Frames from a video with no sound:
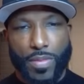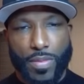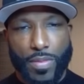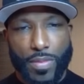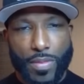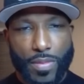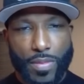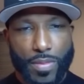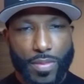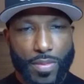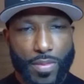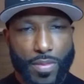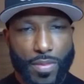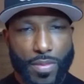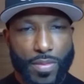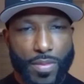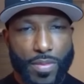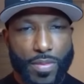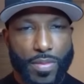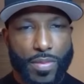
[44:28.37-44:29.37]

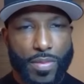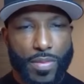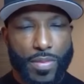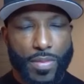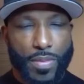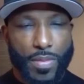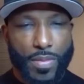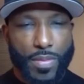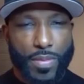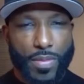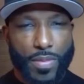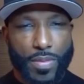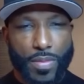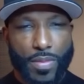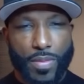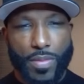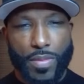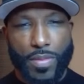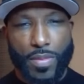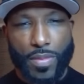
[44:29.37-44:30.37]

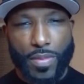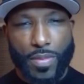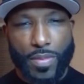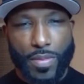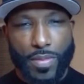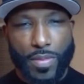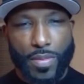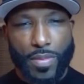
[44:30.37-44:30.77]
[no speech]